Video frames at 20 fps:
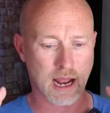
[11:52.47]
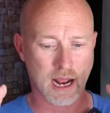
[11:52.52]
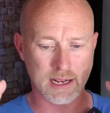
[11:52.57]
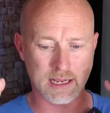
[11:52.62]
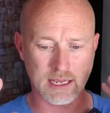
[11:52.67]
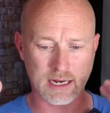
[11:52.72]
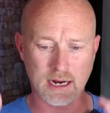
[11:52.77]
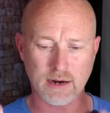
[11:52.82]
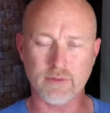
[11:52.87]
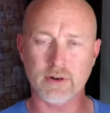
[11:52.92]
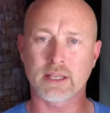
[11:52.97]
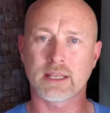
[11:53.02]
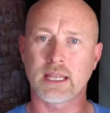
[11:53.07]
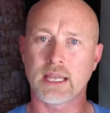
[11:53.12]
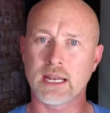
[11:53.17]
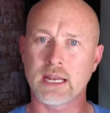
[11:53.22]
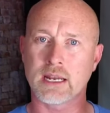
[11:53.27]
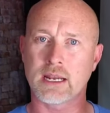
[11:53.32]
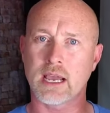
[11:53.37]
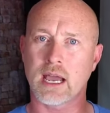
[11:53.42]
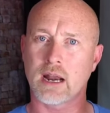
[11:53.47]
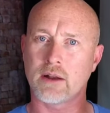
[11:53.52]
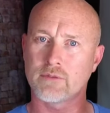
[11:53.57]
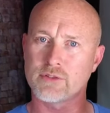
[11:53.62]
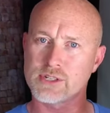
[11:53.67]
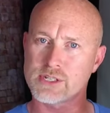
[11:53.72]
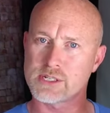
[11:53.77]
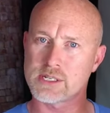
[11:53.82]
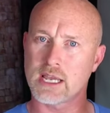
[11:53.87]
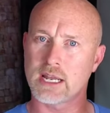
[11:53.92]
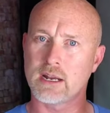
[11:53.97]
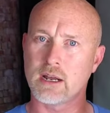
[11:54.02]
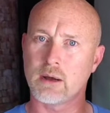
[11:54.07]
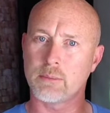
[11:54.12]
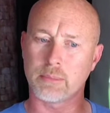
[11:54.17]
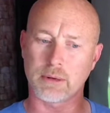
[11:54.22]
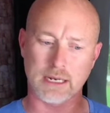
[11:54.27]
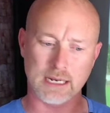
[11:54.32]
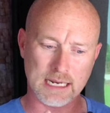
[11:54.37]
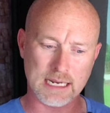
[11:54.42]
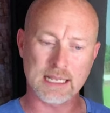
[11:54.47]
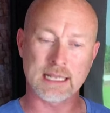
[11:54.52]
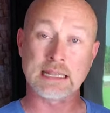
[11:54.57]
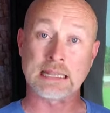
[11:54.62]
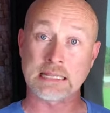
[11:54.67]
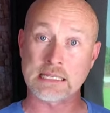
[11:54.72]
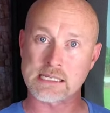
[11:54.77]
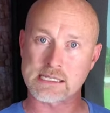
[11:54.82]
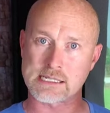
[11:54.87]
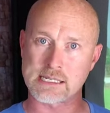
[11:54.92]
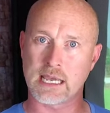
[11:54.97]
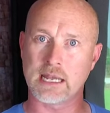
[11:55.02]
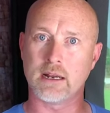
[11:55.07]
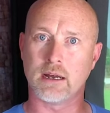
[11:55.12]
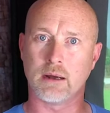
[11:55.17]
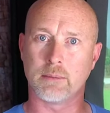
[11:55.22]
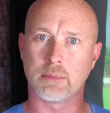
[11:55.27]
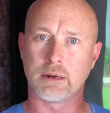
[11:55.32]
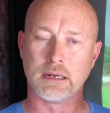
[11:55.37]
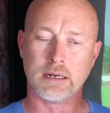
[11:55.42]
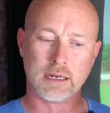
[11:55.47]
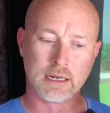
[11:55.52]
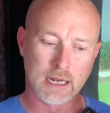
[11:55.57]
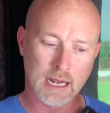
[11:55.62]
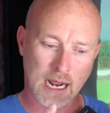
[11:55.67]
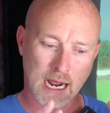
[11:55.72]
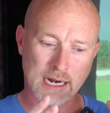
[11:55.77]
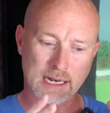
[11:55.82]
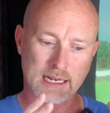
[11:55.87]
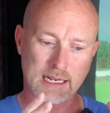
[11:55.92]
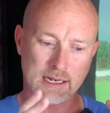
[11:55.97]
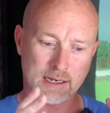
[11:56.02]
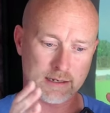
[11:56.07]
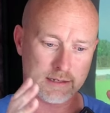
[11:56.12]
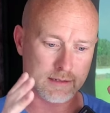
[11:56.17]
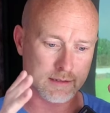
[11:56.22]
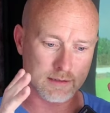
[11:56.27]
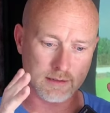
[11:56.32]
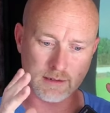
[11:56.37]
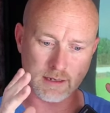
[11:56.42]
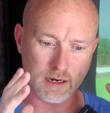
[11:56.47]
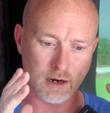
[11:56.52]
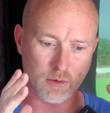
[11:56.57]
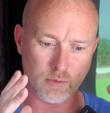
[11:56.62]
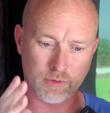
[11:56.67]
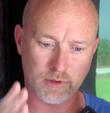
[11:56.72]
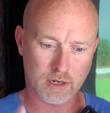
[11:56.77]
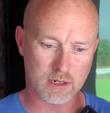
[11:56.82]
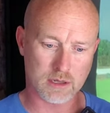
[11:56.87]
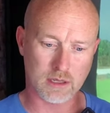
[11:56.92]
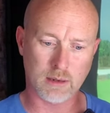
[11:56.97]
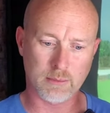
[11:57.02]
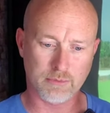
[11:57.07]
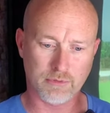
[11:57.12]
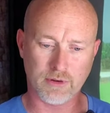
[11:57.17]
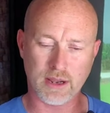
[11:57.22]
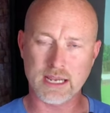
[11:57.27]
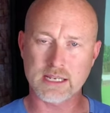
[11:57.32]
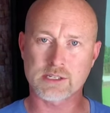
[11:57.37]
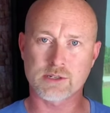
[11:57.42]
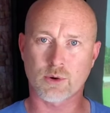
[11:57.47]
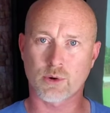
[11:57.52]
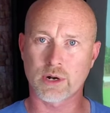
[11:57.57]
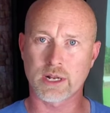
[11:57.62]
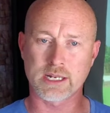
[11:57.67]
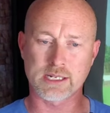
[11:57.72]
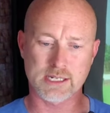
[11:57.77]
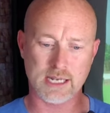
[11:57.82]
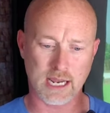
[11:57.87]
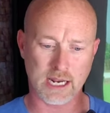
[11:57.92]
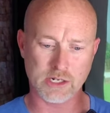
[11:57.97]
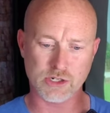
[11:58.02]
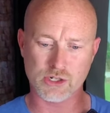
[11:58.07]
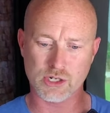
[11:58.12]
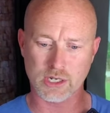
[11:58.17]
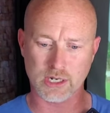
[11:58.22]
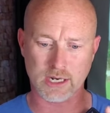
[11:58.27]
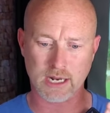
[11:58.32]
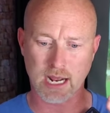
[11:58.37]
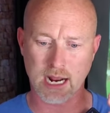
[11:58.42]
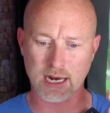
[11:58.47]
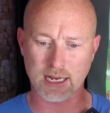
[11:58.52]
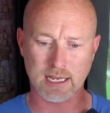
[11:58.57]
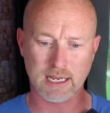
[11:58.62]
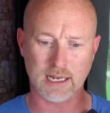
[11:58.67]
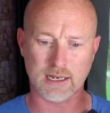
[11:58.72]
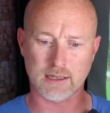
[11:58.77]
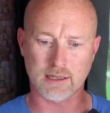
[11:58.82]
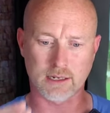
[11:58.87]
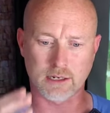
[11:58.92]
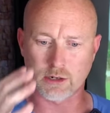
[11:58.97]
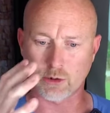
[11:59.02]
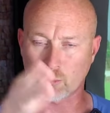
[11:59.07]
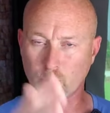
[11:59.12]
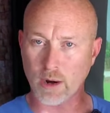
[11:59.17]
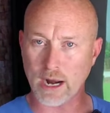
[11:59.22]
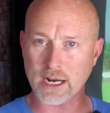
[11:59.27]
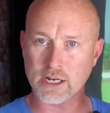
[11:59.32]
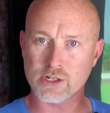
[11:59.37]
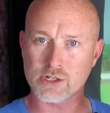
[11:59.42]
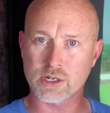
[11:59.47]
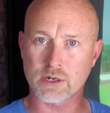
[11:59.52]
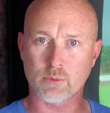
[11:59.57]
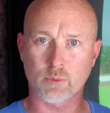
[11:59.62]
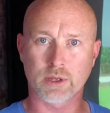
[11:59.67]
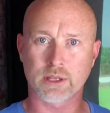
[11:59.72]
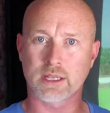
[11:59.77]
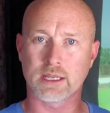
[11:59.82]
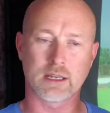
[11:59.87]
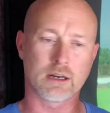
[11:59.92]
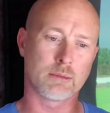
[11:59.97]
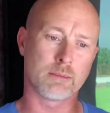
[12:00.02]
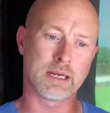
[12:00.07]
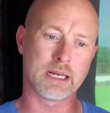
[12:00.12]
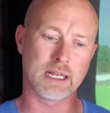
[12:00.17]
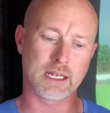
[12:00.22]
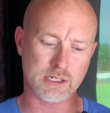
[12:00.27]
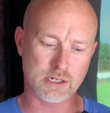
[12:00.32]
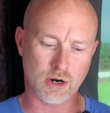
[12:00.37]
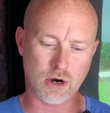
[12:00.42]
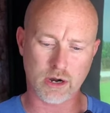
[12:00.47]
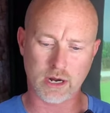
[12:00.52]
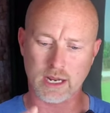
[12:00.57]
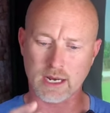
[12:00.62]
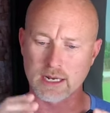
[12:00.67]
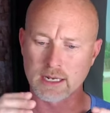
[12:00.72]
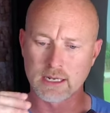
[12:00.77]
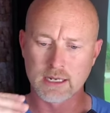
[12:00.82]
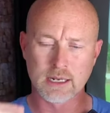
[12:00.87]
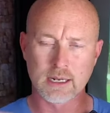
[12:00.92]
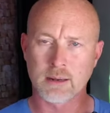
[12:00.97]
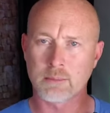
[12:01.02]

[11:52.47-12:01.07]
I get everything kind of set up in the setup. I get, you know, the club face orientation. I get the direction with the intermediate target.